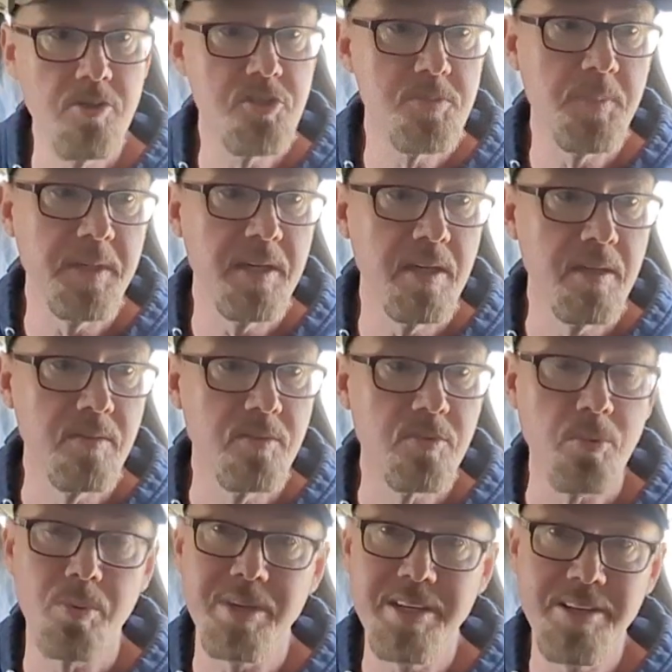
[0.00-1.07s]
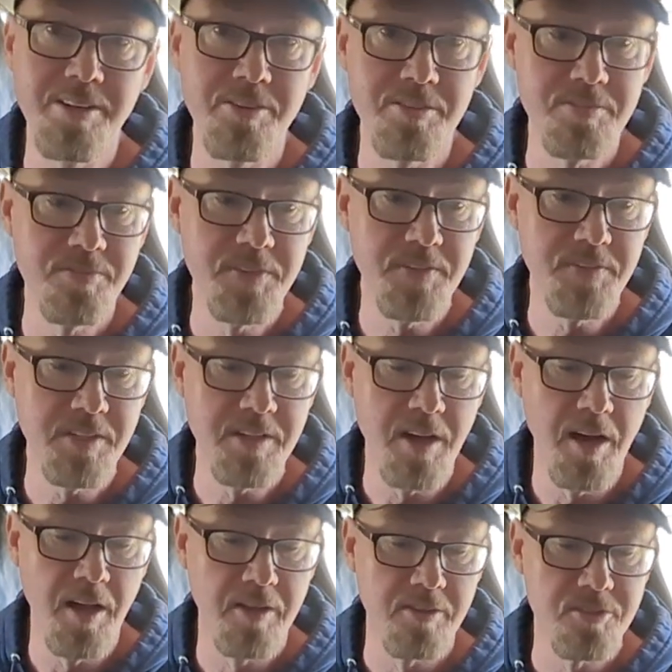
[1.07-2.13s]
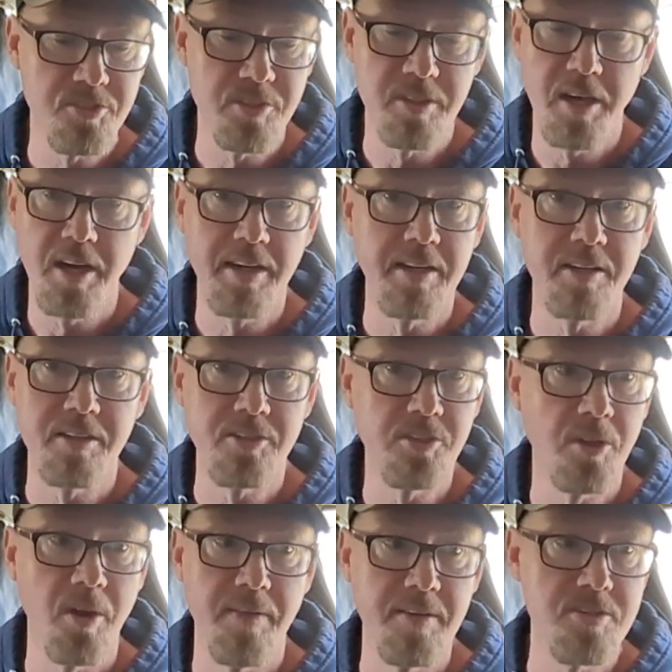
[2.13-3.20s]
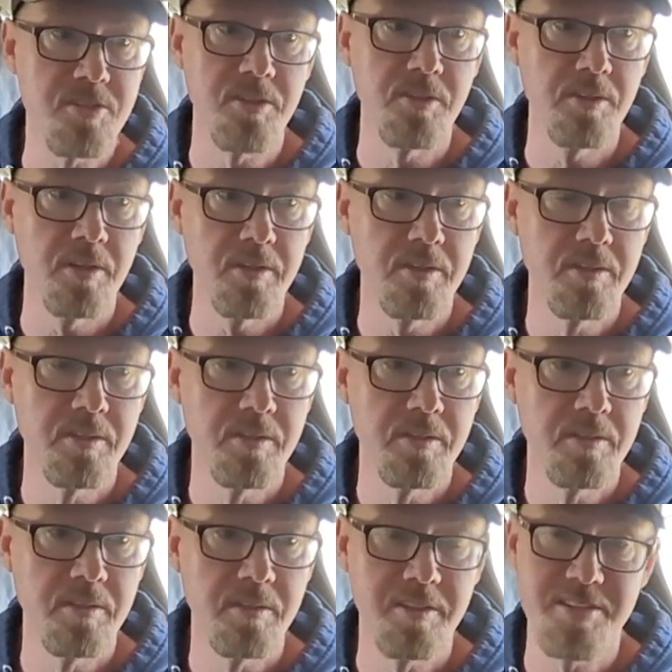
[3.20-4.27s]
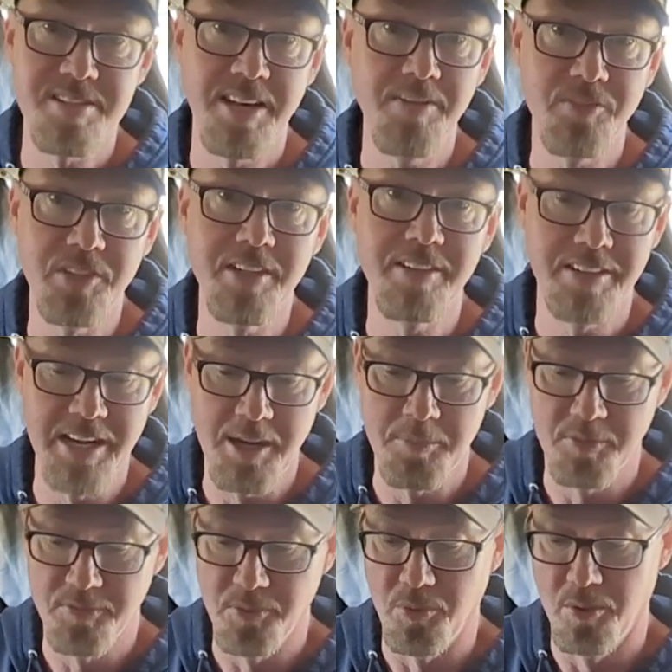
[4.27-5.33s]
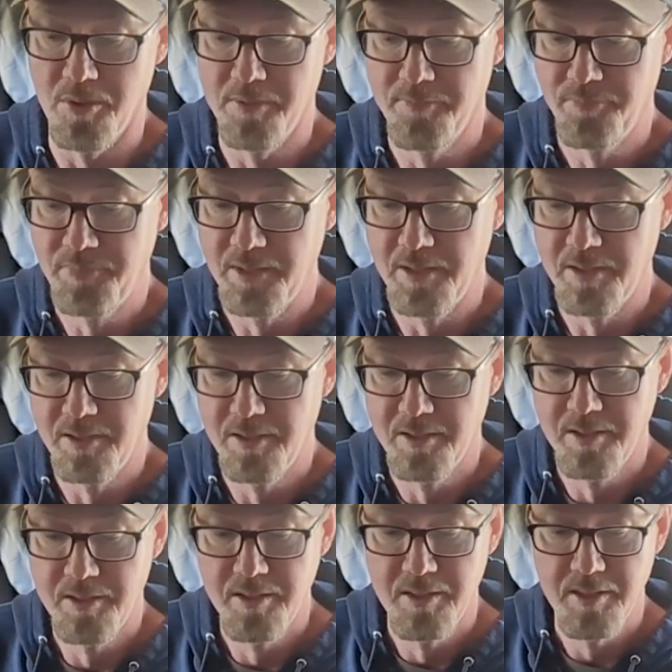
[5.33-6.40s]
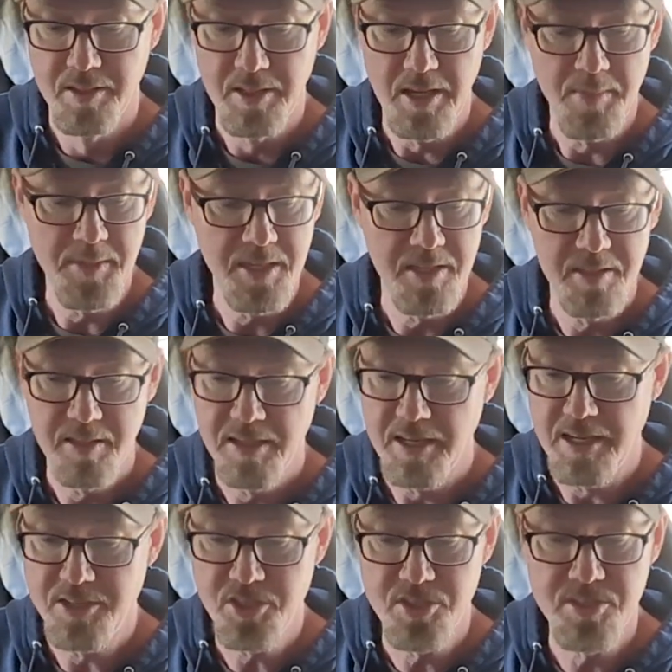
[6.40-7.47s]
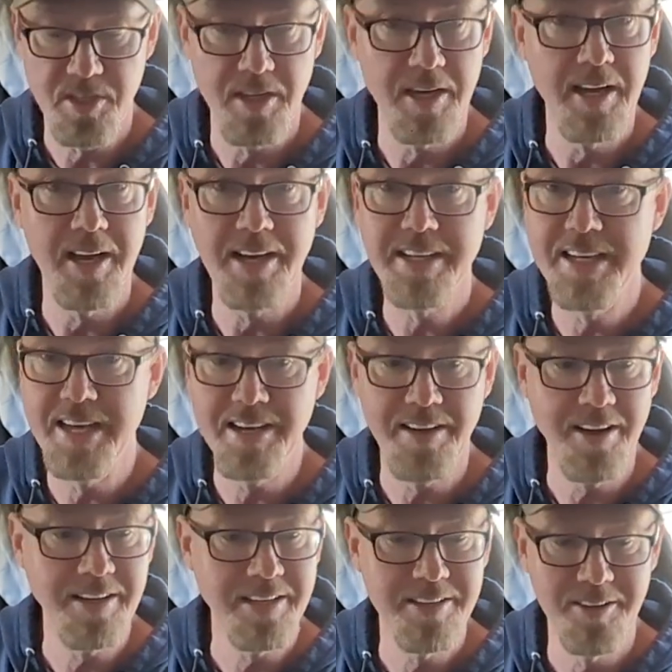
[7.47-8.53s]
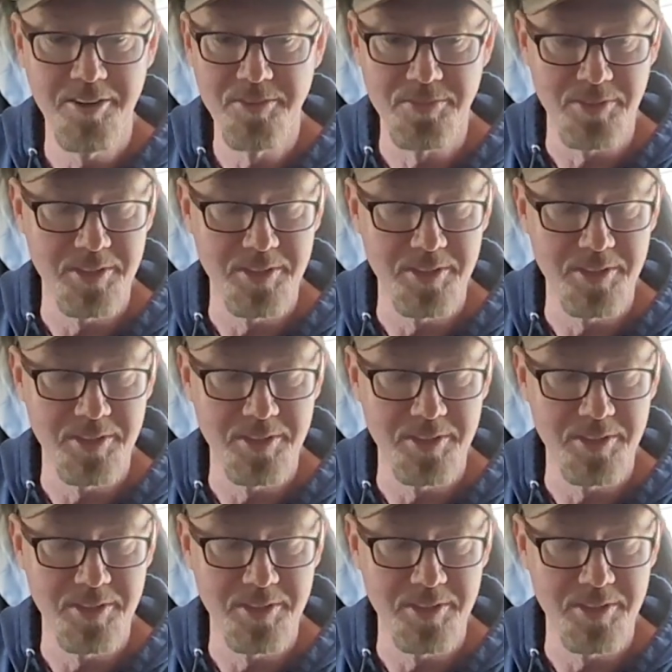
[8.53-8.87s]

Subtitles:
spend $350 and not get a guitar this good, because I've done that before. I mean, I cannot get over